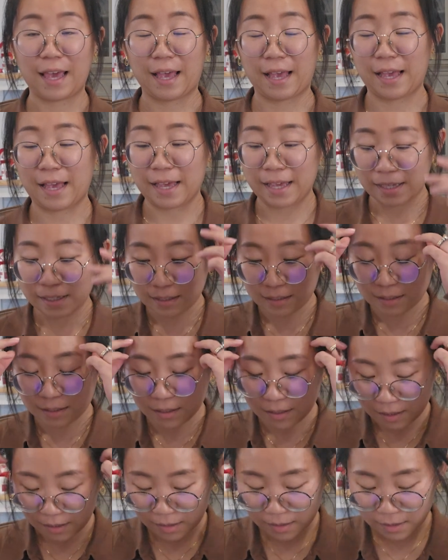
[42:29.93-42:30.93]

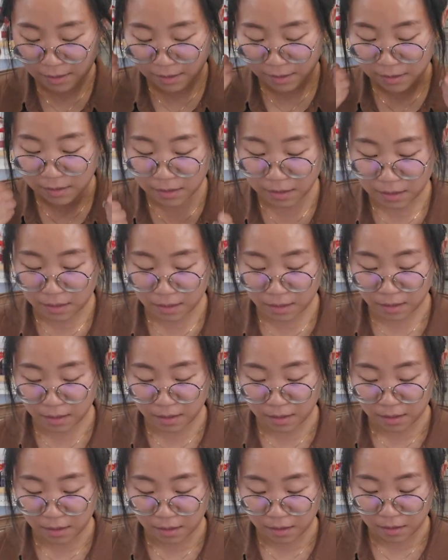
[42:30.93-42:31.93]
And
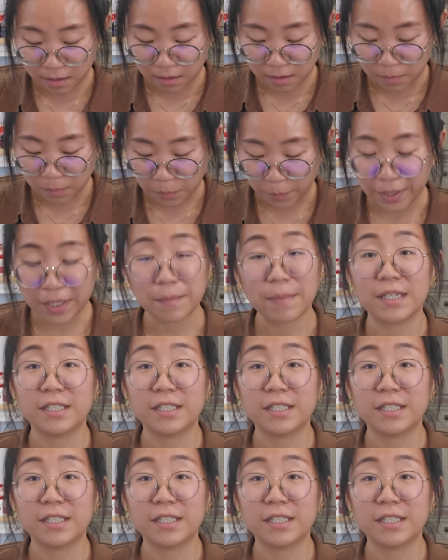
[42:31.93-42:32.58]
pretty